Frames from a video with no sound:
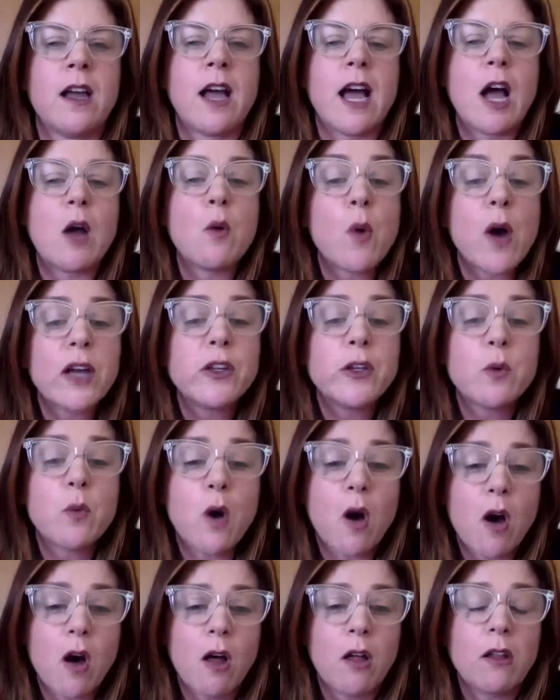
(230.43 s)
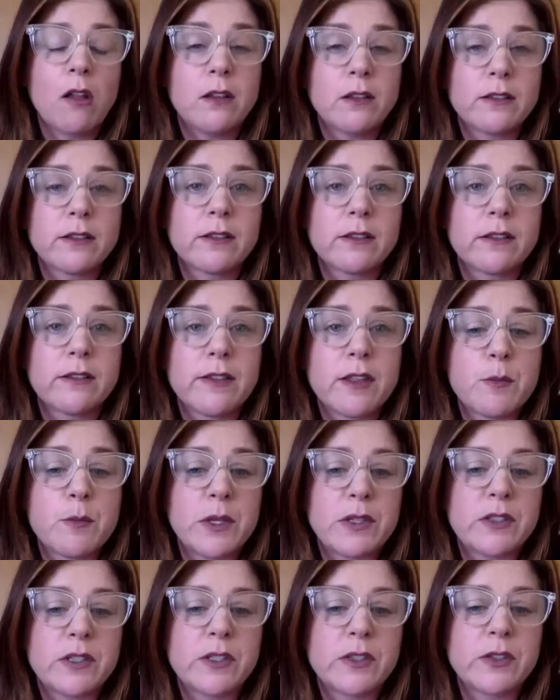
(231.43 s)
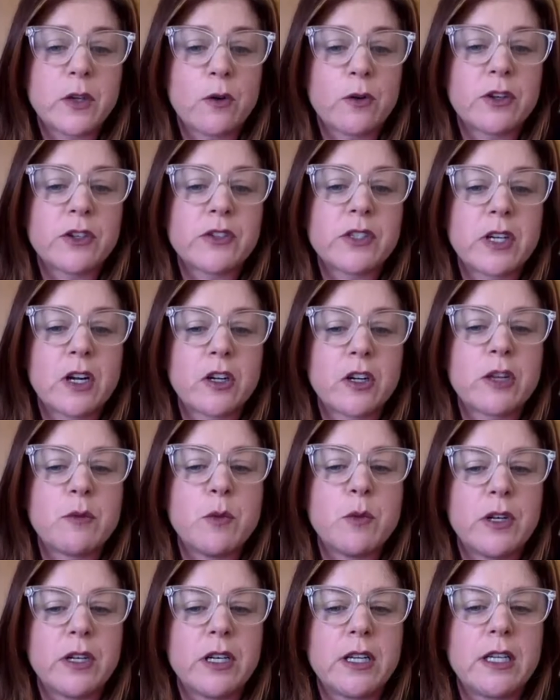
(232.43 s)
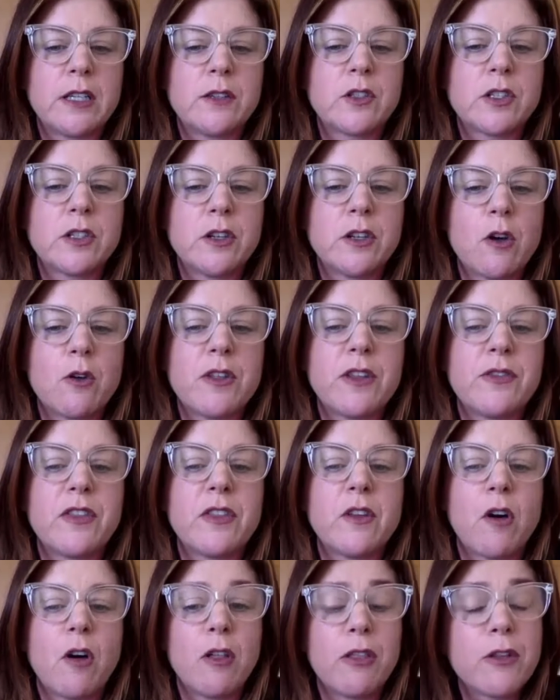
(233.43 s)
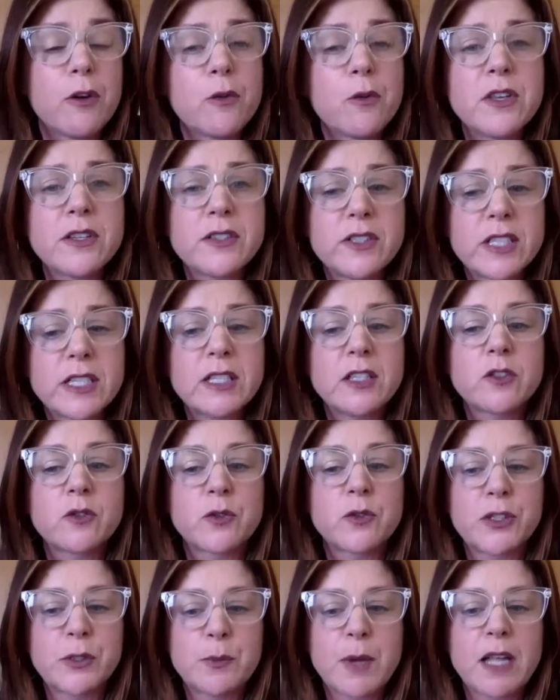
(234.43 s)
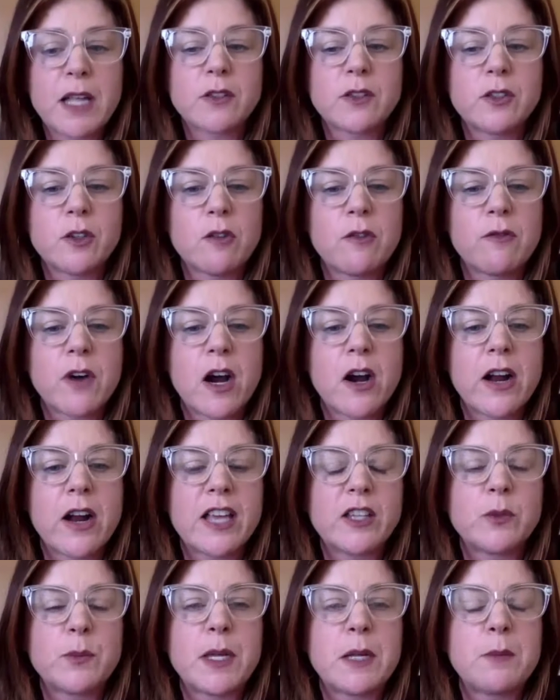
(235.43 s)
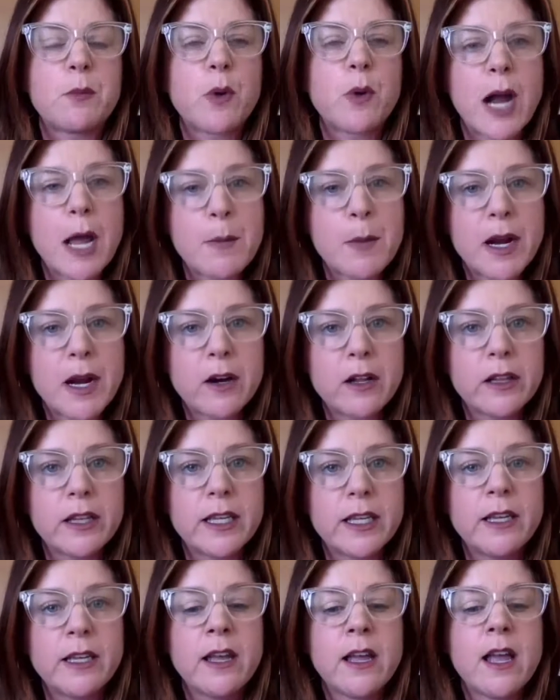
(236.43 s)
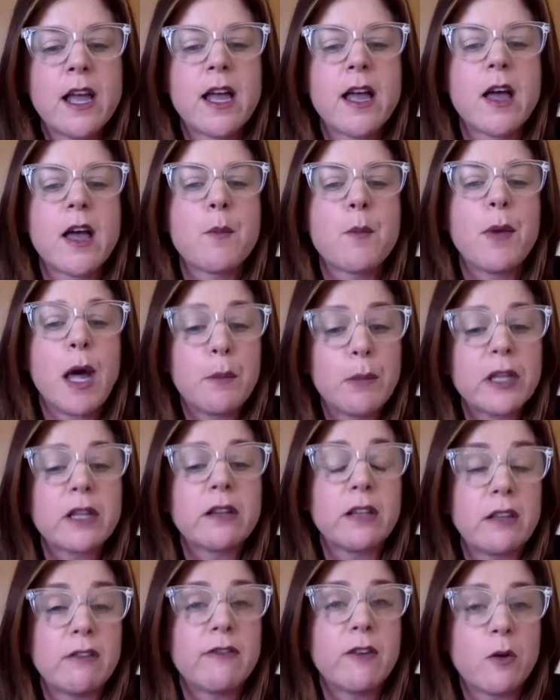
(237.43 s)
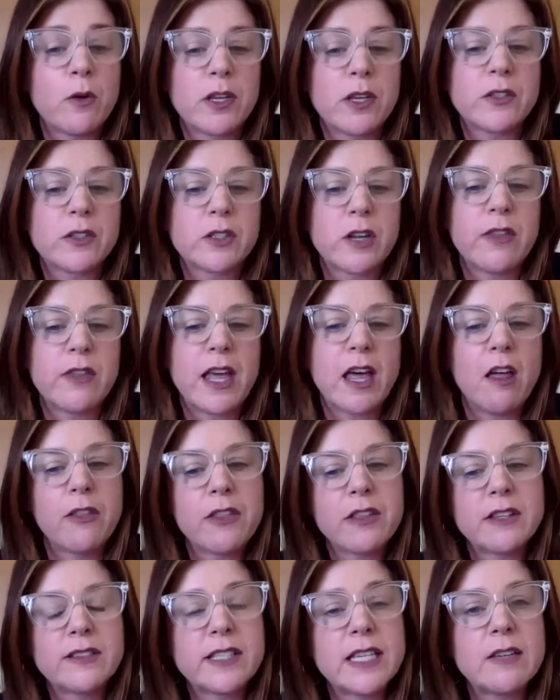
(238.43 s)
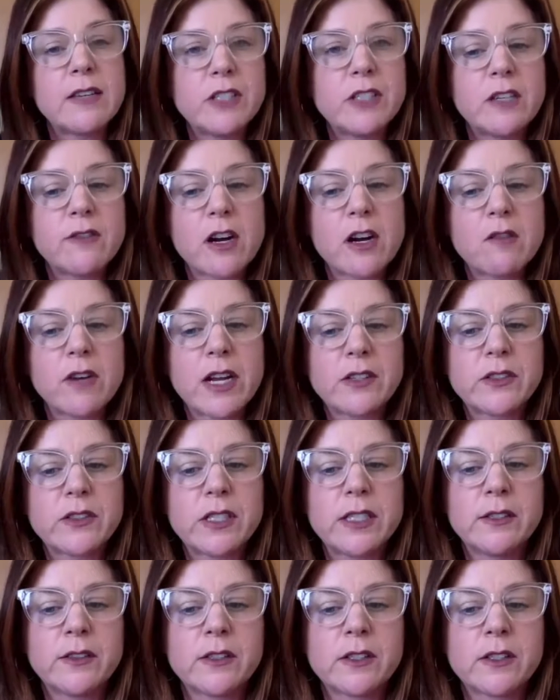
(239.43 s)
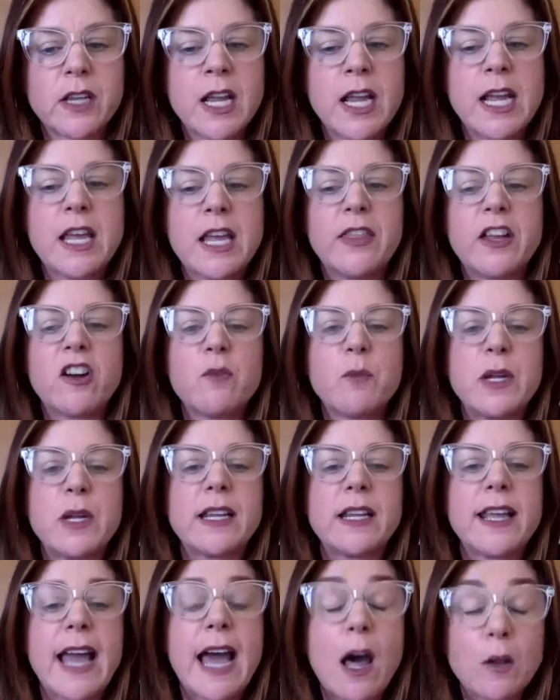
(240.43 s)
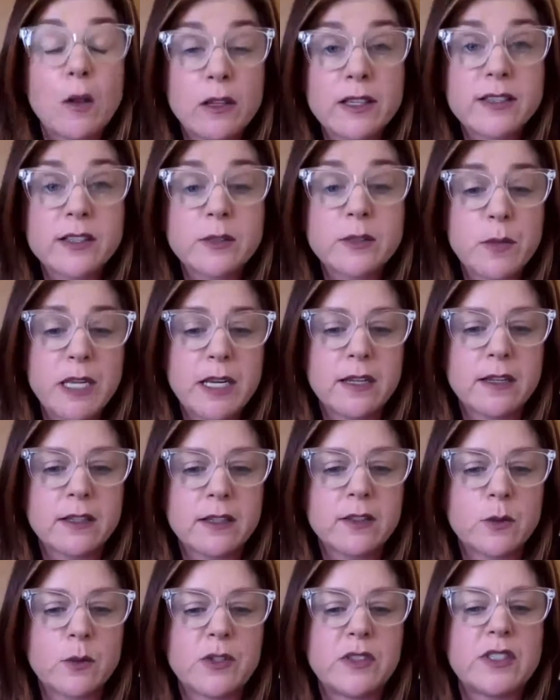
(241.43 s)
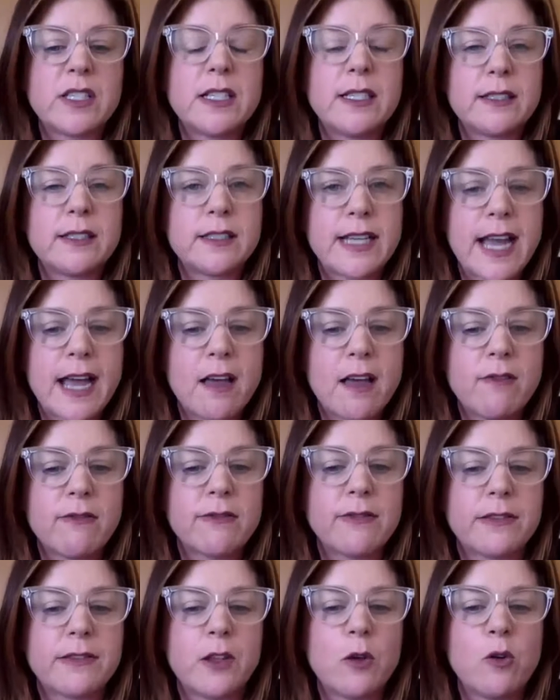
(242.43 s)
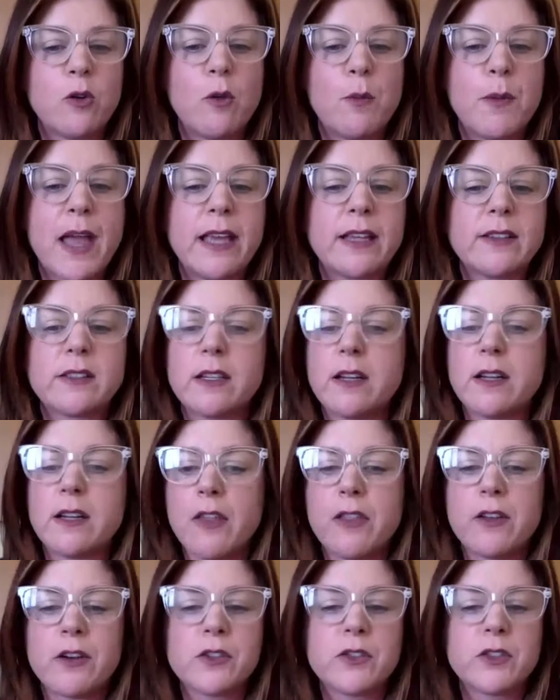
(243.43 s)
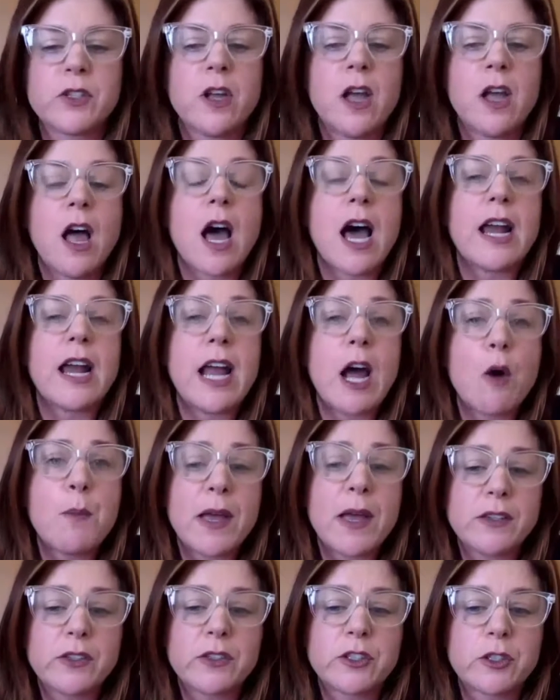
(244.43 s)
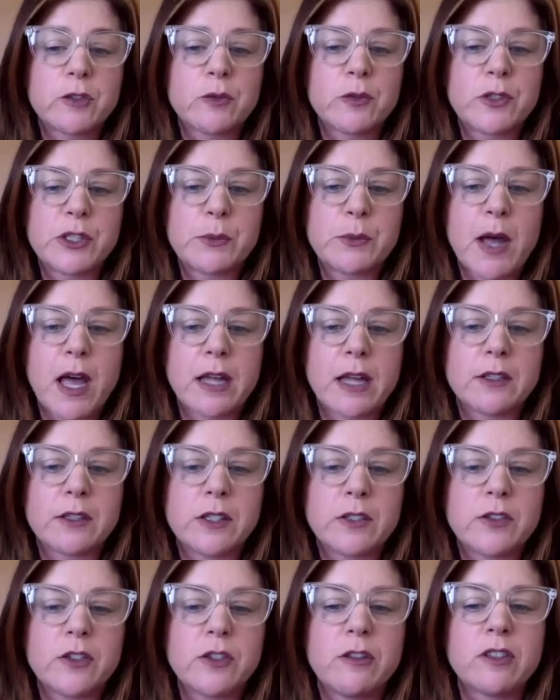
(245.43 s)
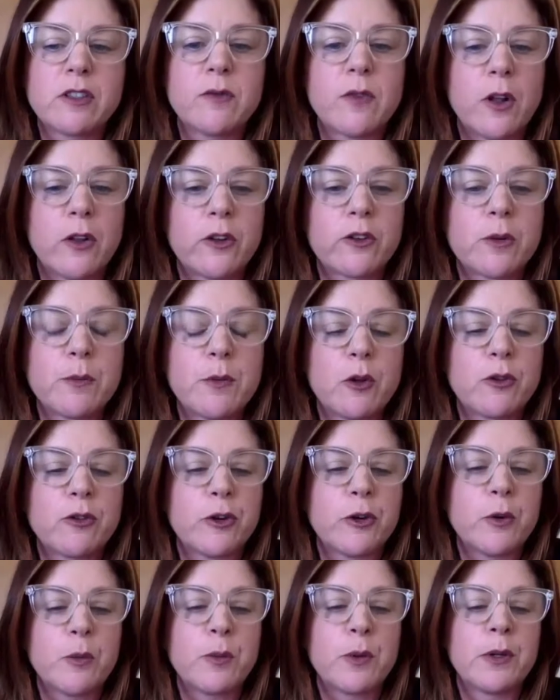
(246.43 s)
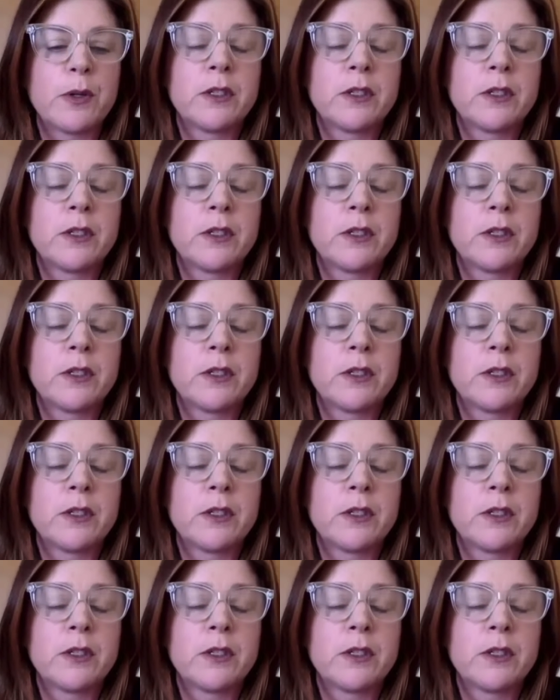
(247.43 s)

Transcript: I want you all, the business owners in our community, to know that although the city's response so far has been primarily publicly focused on the health and safety of our residents, there have been countless meetings with city staff, local banks, and others on how best to respond to this vulnerable group.